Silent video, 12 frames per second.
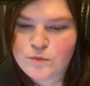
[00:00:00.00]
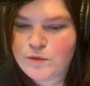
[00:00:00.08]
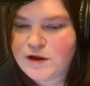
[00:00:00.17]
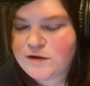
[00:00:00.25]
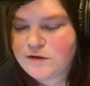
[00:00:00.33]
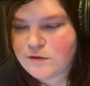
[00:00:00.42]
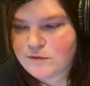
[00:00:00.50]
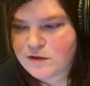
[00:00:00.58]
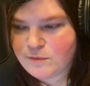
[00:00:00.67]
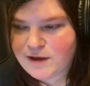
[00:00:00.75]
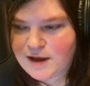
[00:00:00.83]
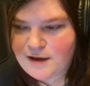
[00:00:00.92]
we do
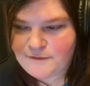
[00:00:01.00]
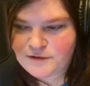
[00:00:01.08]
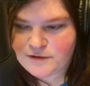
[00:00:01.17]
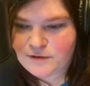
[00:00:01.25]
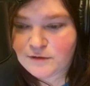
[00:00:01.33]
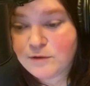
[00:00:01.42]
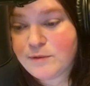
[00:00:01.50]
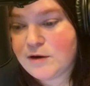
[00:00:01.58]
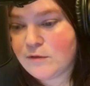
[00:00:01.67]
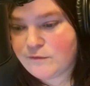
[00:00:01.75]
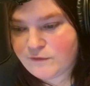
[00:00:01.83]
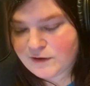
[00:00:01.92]
that we have to do that we
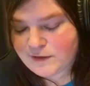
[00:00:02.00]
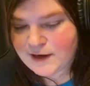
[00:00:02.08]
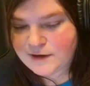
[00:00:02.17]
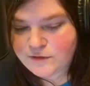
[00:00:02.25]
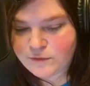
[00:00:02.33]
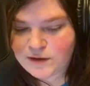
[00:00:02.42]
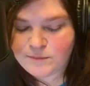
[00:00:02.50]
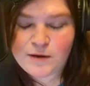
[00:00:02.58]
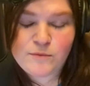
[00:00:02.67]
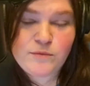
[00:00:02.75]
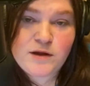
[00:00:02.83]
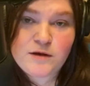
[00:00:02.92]
don't feel like doing,
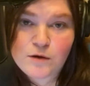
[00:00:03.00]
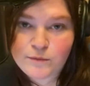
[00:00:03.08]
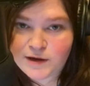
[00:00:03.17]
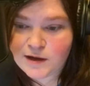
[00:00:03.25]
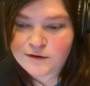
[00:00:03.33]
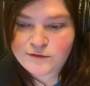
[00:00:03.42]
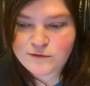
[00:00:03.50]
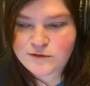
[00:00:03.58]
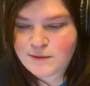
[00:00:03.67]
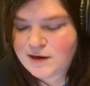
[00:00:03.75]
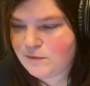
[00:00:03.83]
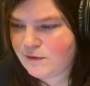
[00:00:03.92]
but we know we gotta do
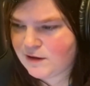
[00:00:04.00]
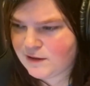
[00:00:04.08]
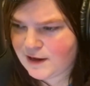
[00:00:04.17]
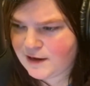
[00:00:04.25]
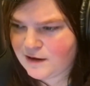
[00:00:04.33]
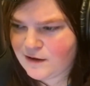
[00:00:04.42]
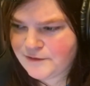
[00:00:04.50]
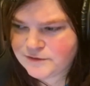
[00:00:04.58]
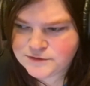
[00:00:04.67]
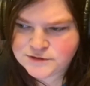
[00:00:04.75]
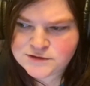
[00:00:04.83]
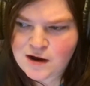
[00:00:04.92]
them anyway, like,
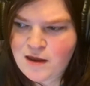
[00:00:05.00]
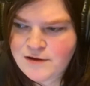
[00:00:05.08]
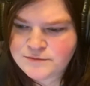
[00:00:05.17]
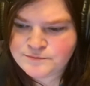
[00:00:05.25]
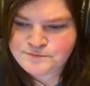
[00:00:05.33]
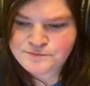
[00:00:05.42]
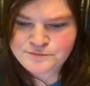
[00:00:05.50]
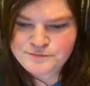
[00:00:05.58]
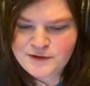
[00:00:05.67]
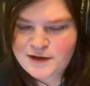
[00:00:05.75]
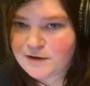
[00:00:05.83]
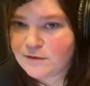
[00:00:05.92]

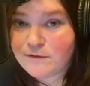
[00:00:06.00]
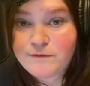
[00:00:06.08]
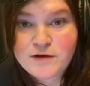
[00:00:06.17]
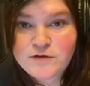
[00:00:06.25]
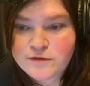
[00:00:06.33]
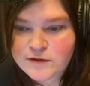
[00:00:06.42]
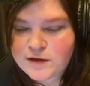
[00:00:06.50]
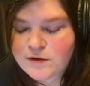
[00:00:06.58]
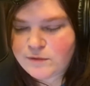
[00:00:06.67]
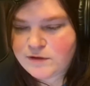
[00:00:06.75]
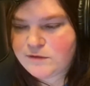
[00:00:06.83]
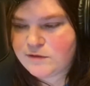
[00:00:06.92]
eventually
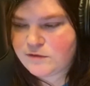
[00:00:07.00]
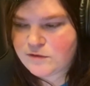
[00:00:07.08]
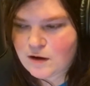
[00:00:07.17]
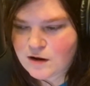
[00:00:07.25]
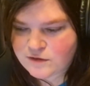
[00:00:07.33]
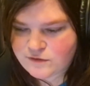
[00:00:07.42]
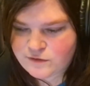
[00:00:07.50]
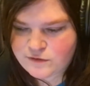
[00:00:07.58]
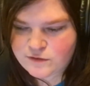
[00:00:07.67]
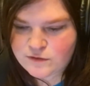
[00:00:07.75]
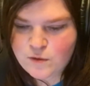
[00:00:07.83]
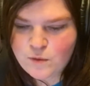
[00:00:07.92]
going to the
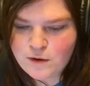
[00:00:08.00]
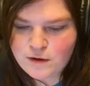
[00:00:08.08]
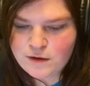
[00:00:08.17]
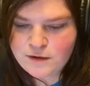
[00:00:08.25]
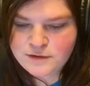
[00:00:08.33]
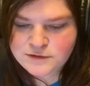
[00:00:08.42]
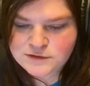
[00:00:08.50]
doctor, or,